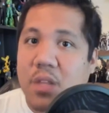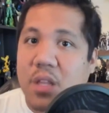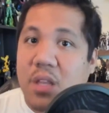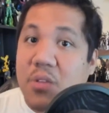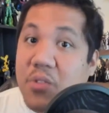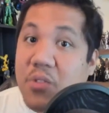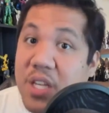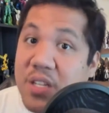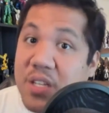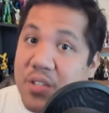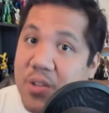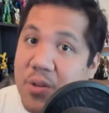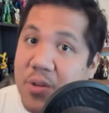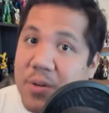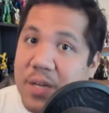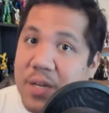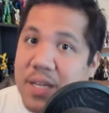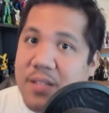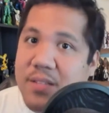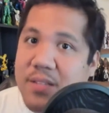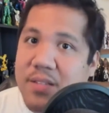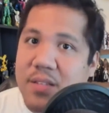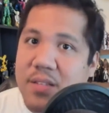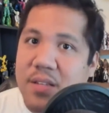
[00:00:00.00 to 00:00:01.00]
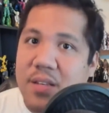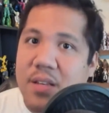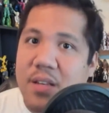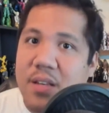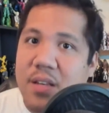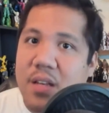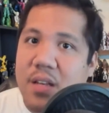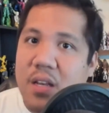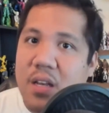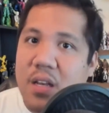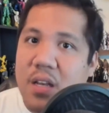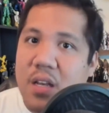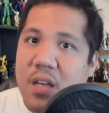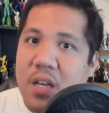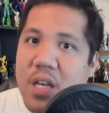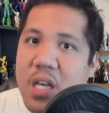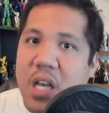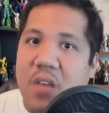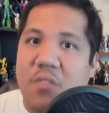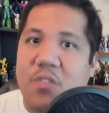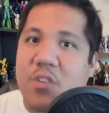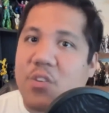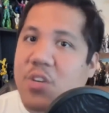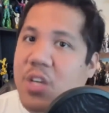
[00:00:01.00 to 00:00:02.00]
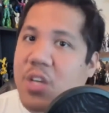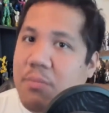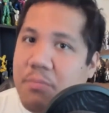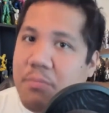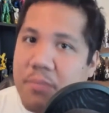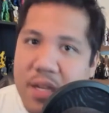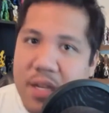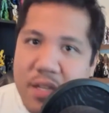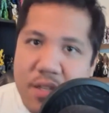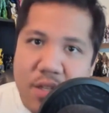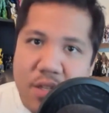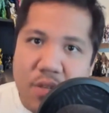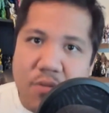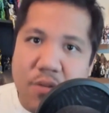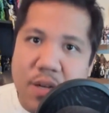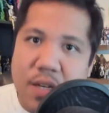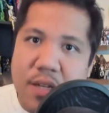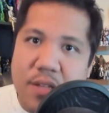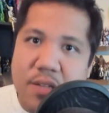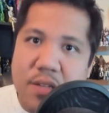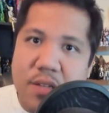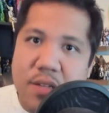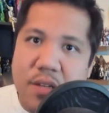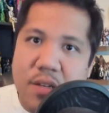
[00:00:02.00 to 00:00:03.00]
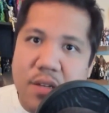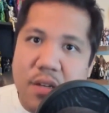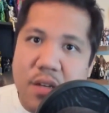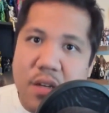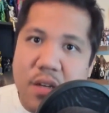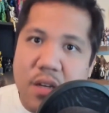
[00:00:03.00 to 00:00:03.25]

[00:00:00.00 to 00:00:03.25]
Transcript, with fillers: You can do it. If you commit to it,